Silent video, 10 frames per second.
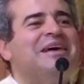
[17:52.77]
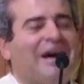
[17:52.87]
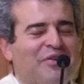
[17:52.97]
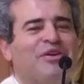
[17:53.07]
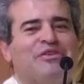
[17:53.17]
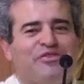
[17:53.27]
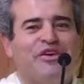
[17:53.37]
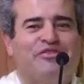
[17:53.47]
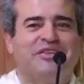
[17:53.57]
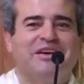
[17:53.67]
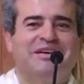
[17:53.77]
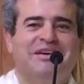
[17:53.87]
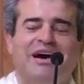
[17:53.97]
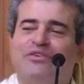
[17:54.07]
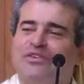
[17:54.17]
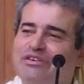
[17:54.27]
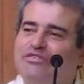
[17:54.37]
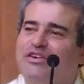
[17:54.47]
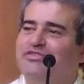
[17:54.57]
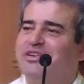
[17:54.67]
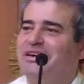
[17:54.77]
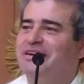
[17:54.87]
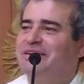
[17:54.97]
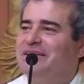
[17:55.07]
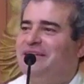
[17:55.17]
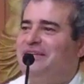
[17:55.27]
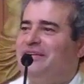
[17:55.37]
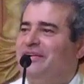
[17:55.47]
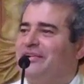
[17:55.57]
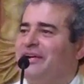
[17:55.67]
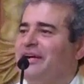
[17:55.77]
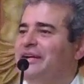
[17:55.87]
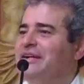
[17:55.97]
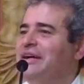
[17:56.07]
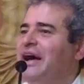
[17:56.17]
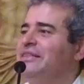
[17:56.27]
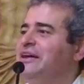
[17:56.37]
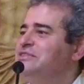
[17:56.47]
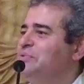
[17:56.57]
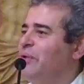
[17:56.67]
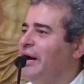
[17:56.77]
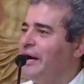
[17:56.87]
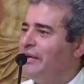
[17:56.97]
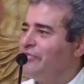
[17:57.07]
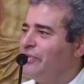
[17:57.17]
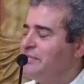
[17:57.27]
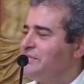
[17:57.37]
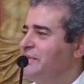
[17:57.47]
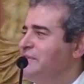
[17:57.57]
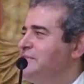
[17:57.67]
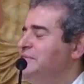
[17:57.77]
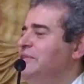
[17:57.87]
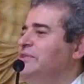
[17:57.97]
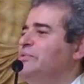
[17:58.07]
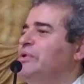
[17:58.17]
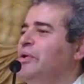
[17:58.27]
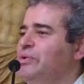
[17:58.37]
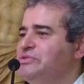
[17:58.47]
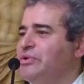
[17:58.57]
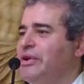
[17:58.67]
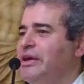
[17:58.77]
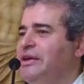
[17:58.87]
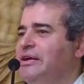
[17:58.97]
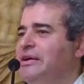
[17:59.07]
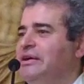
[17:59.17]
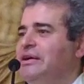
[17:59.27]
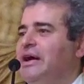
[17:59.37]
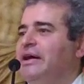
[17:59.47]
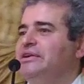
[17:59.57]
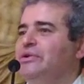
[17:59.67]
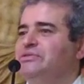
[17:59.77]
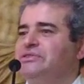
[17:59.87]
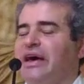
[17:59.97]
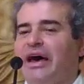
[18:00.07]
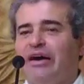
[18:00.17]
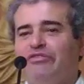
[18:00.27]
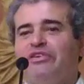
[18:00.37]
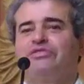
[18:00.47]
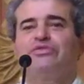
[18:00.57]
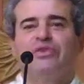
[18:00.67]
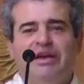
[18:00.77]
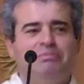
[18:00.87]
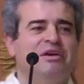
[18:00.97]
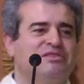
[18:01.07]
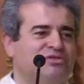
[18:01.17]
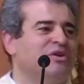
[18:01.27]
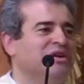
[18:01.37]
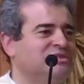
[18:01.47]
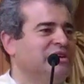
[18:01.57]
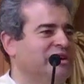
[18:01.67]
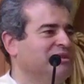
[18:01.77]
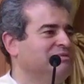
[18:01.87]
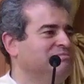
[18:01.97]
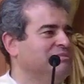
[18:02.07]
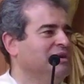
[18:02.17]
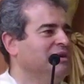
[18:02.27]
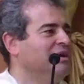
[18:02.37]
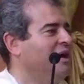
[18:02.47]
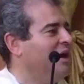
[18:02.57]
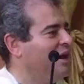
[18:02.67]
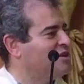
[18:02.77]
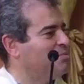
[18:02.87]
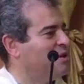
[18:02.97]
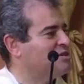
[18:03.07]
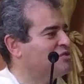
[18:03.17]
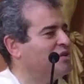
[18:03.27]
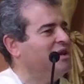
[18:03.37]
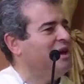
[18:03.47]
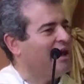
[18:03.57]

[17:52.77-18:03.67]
150. Okay? And that's why, for instance, the Rosary used to have three mysteries in it. Each mystery